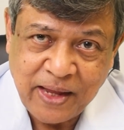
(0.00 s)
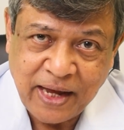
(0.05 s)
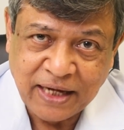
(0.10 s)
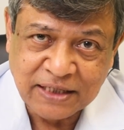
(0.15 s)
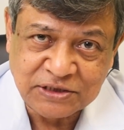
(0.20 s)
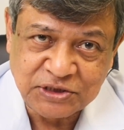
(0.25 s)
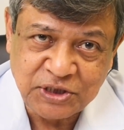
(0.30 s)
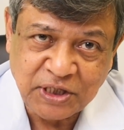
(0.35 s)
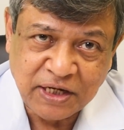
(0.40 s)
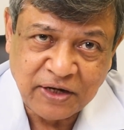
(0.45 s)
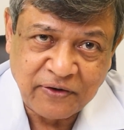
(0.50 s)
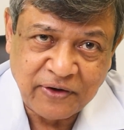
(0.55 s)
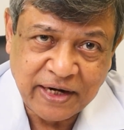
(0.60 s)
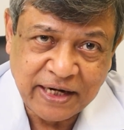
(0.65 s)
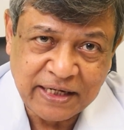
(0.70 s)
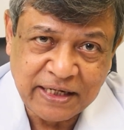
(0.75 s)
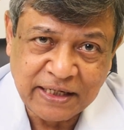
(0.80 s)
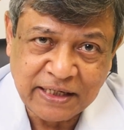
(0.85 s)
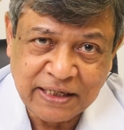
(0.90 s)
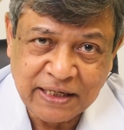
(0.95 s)
and
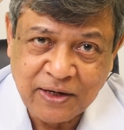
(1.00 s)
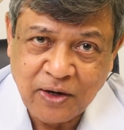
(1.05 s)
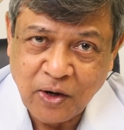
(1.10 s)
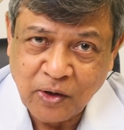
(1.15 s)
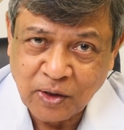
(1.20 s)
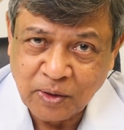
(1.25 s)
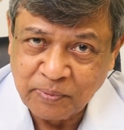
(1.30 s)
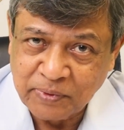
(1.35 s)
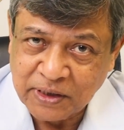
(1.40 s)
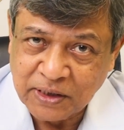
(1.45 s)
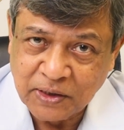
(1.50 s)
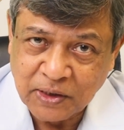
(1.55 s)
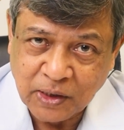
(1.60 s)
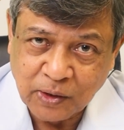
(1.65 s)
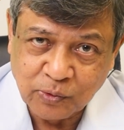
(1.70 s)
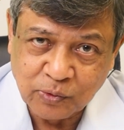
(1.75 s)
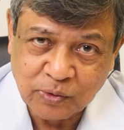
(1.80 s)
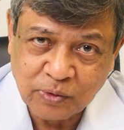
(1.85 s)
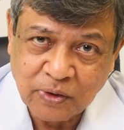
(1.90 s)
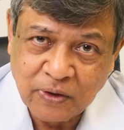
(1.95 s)
generating economic
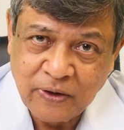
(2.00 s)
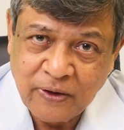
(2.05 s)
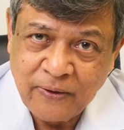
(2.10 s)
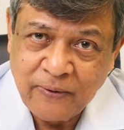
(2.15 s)
growth.